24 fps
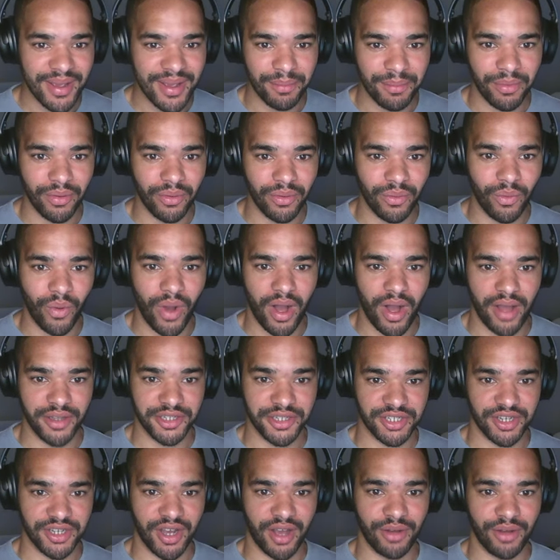But what a
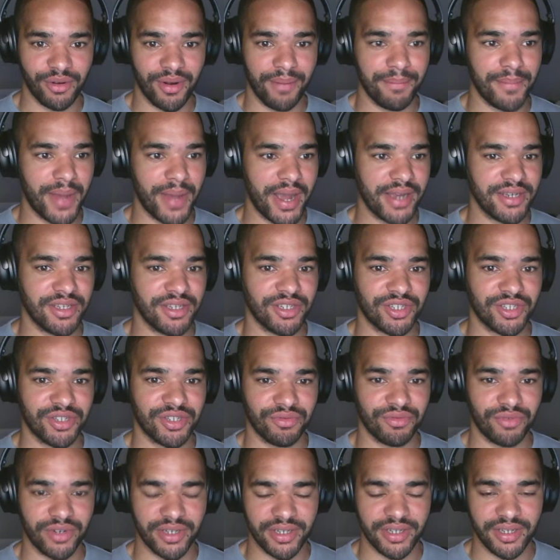start. We're on
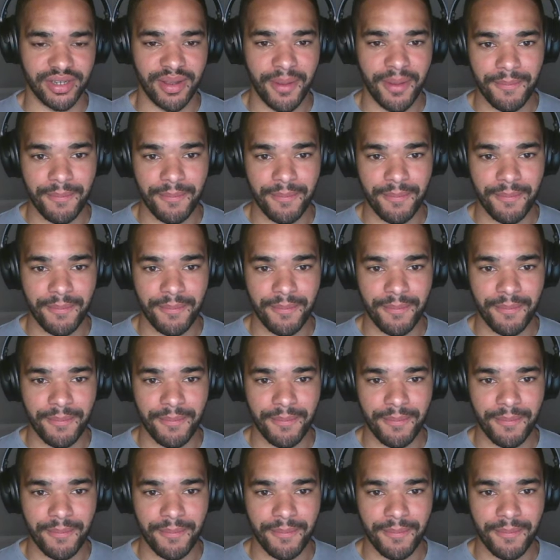-3.